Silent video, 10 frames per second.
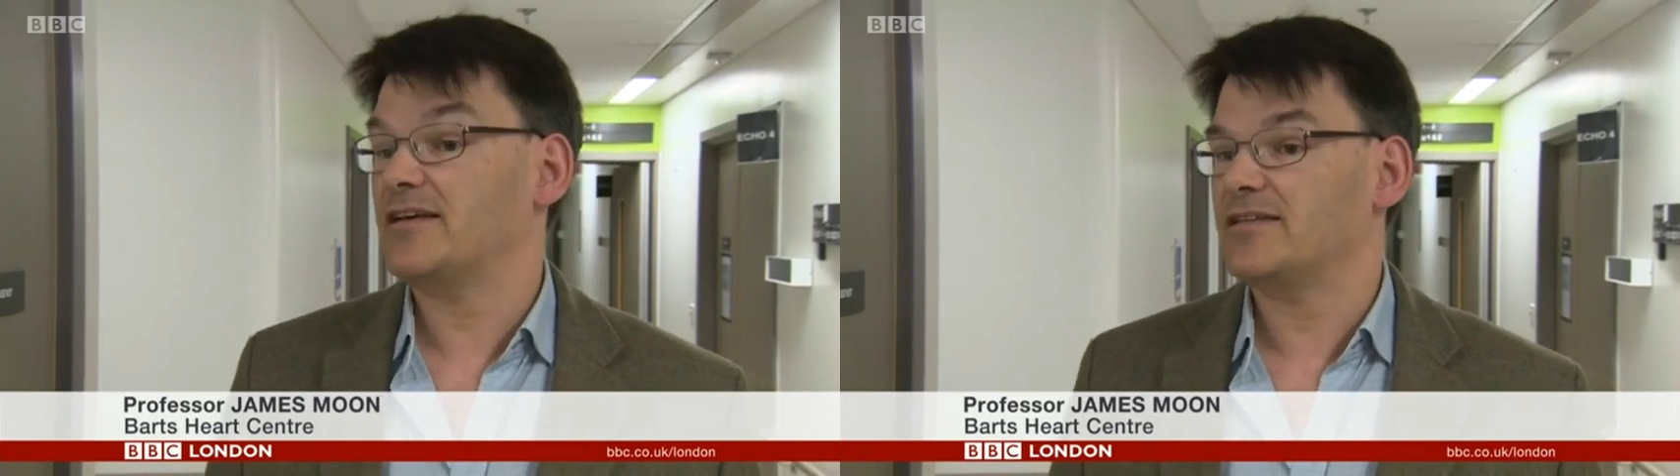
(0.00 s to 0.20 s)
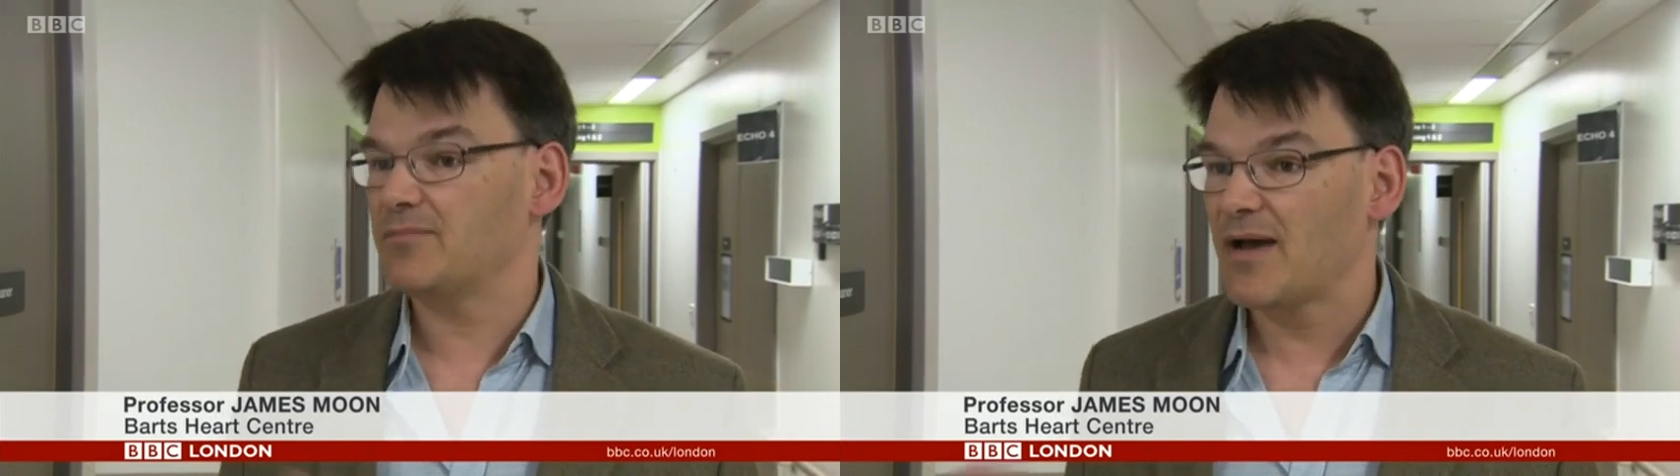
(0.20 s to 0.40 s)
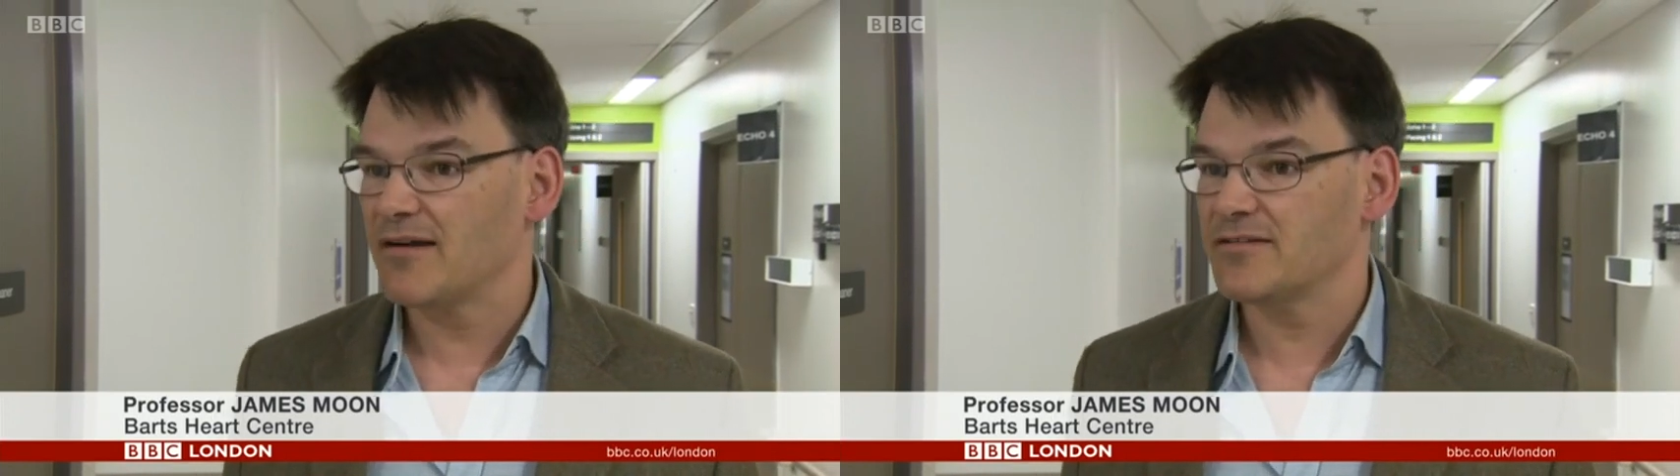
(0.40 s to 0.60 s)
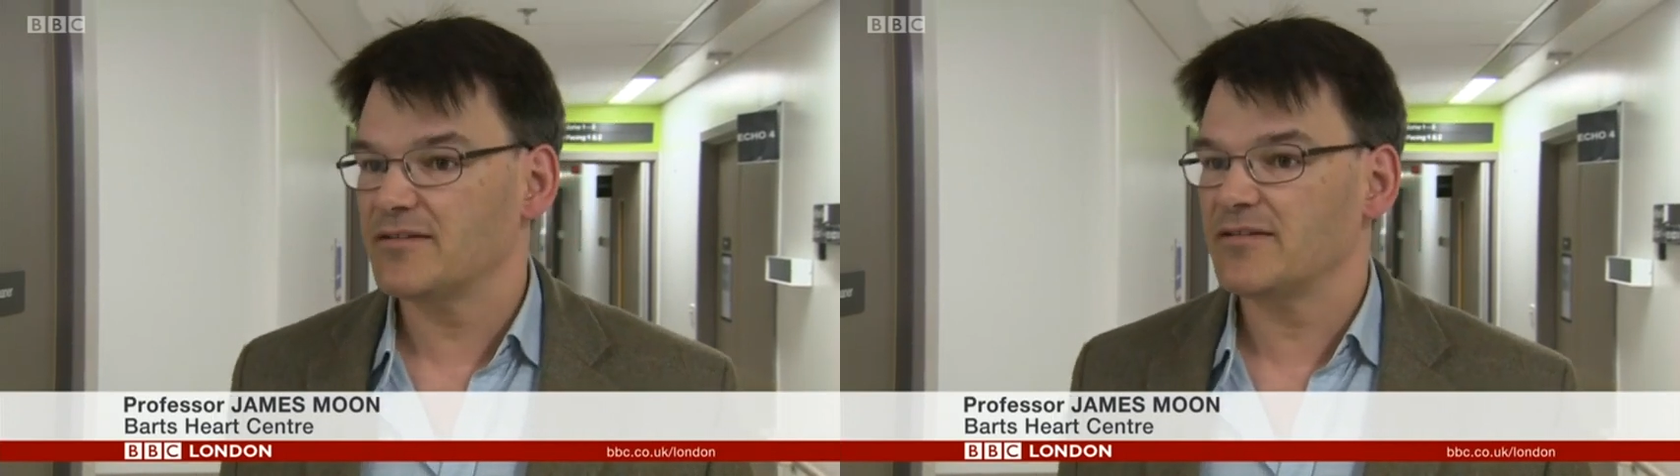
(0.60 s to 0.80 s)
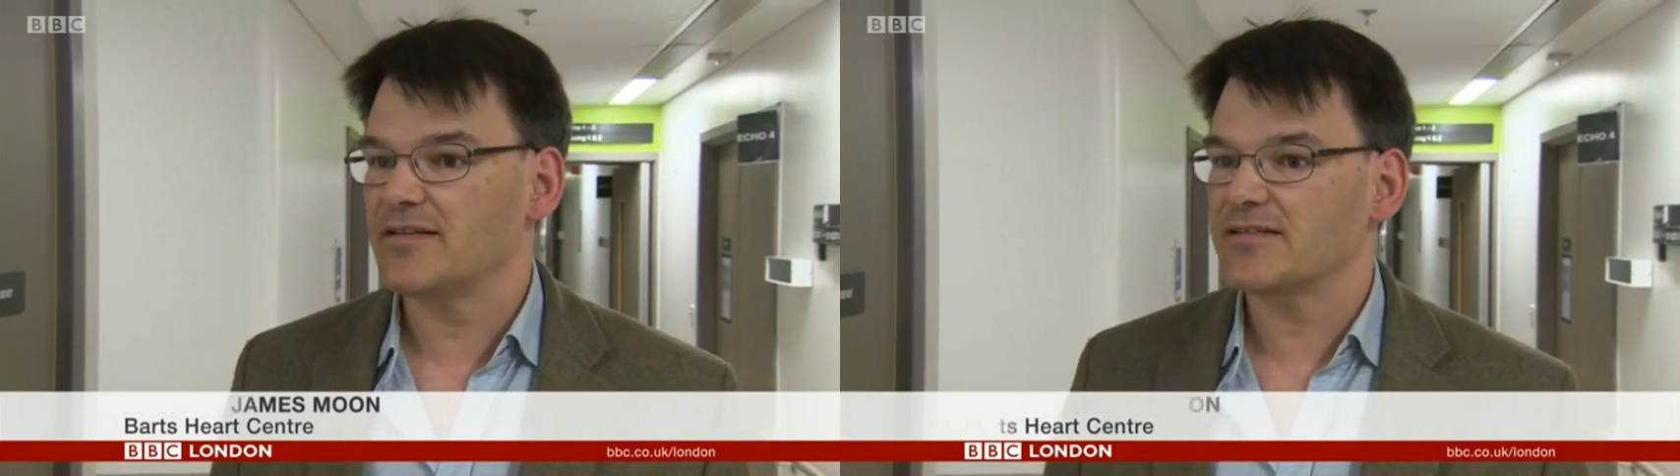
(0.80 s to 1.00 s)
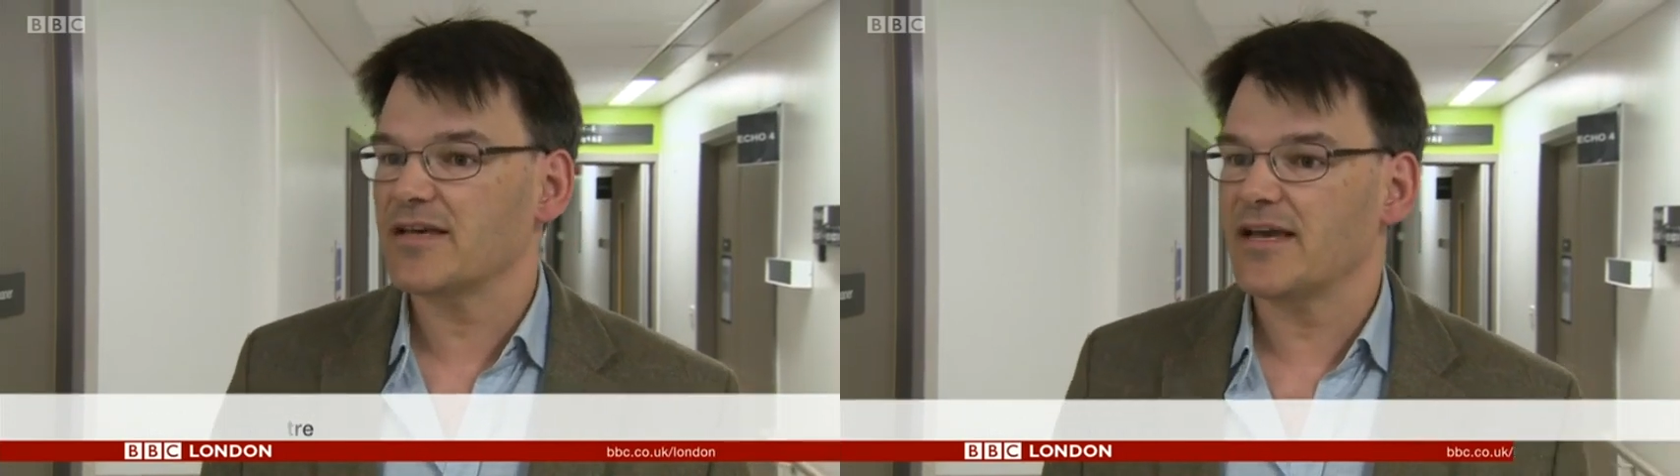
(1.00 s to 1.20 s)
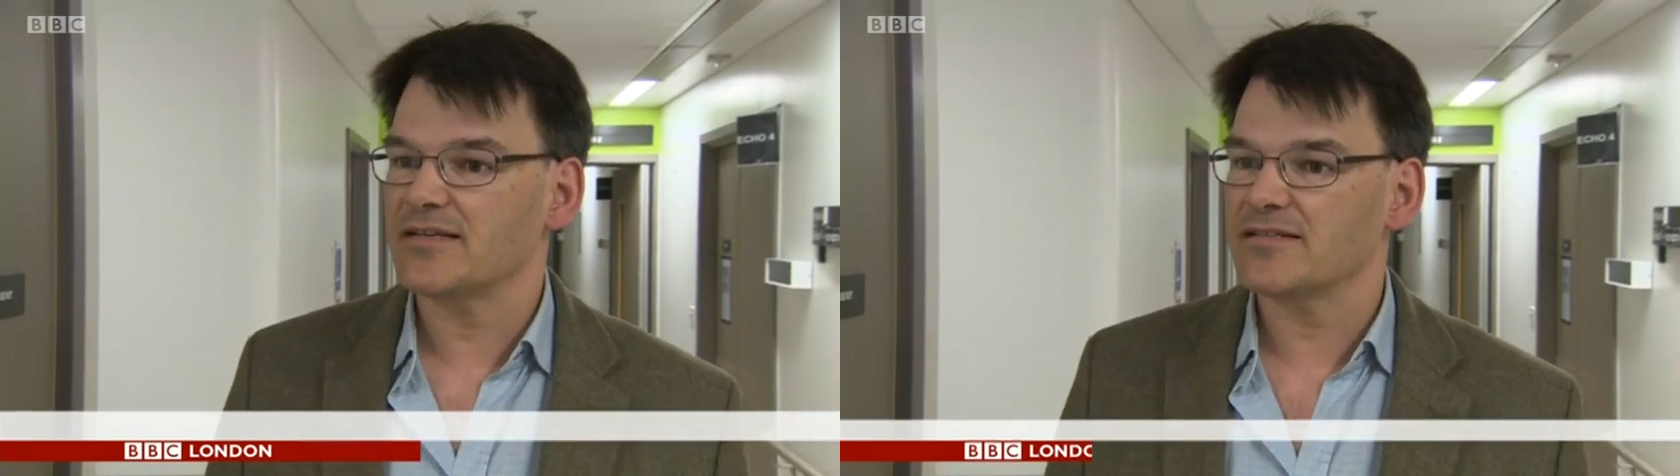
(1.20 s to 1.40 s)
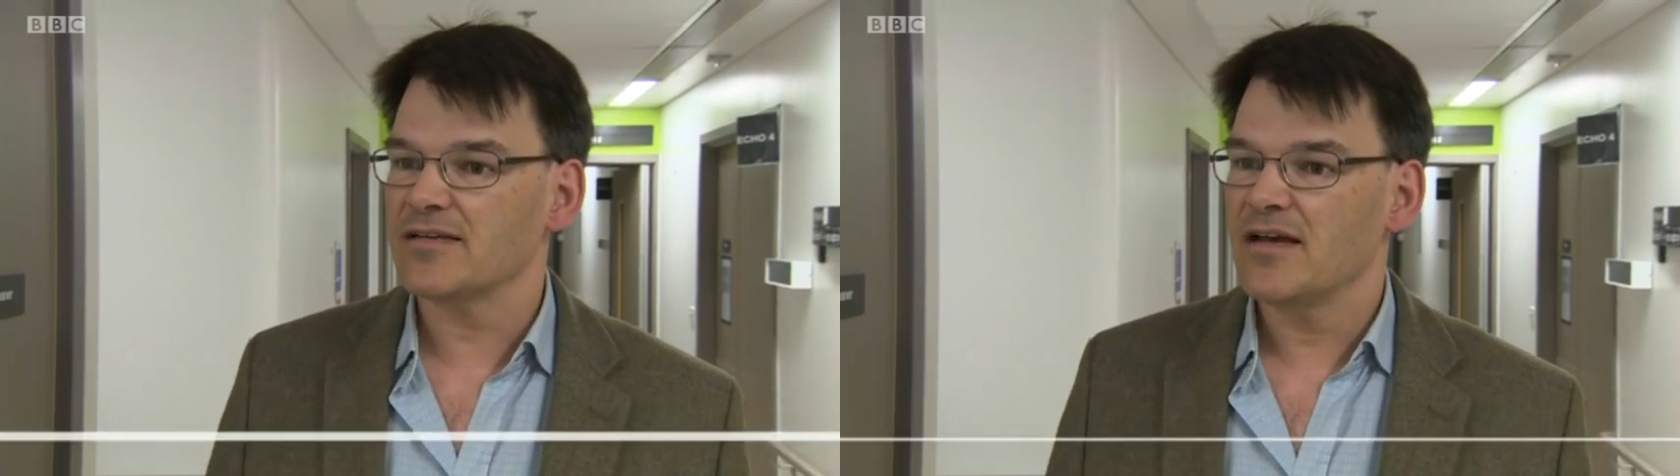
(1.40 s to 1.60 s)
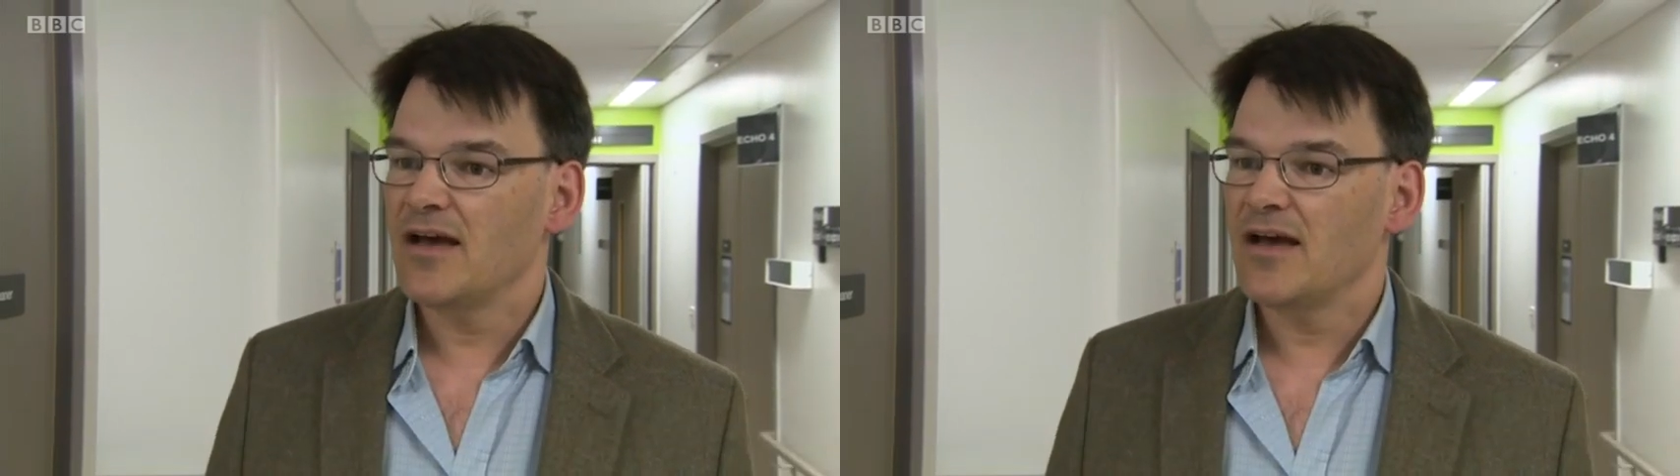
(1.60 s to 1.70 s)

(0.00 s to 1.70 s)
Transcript: in the marathon in this case,